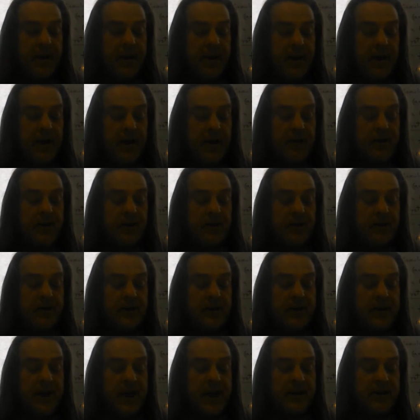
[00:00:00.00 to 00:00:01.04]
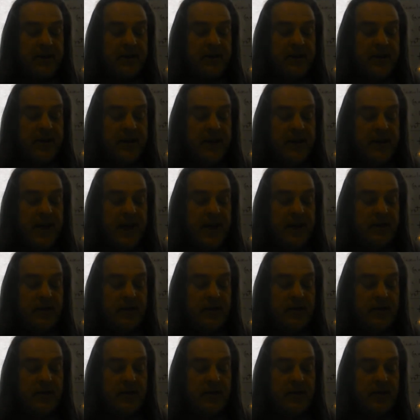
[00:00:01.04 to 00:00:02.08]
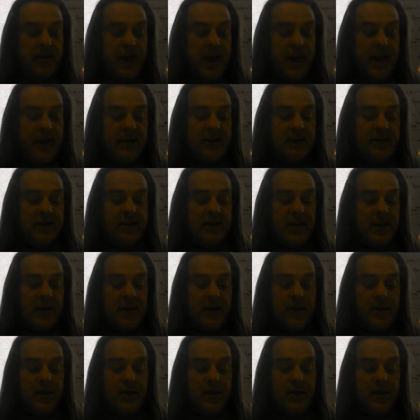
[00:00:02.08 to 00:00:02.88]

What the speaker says: There is a tendency in nature to change